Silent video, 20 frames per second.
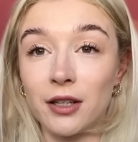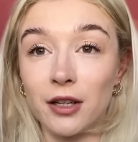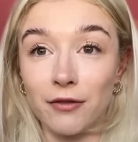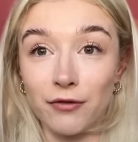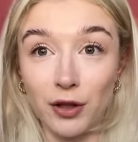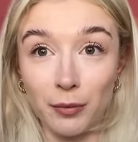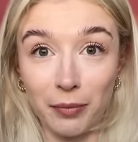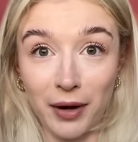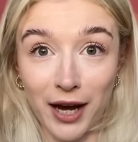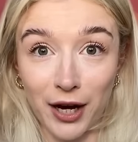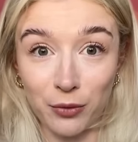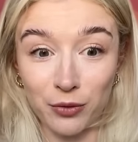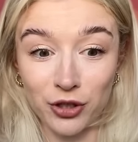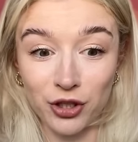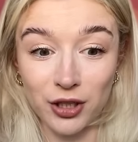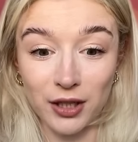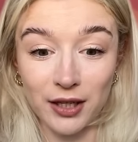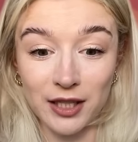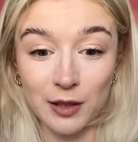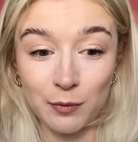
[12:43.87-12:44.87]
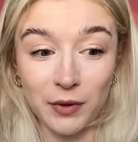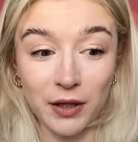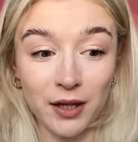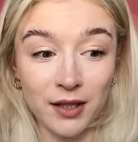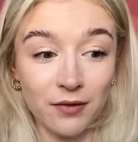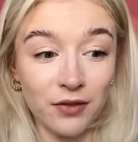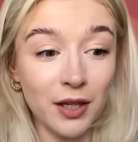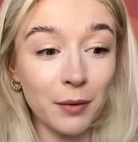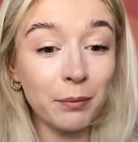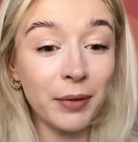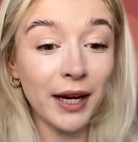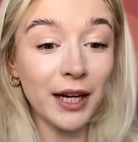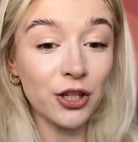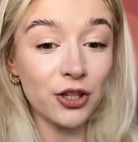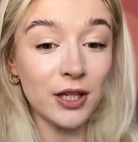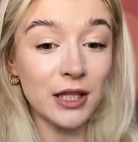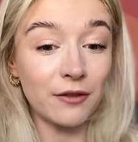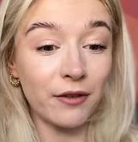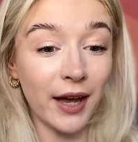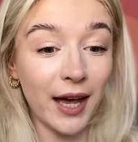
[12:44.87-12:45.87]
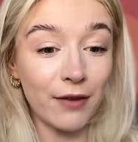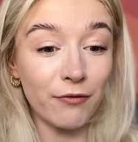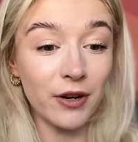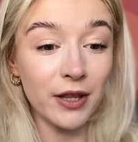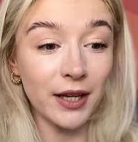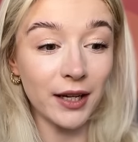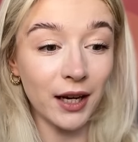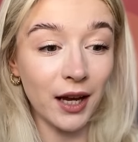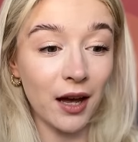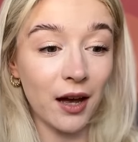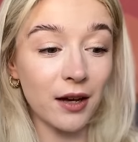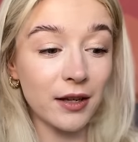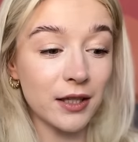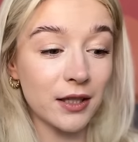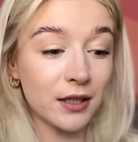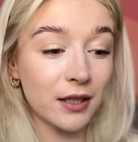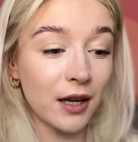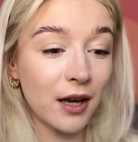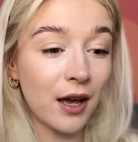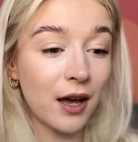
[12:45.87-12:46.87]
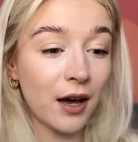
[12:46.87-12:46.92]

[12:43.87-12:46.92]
of the pouches because I've done pictures for everything else.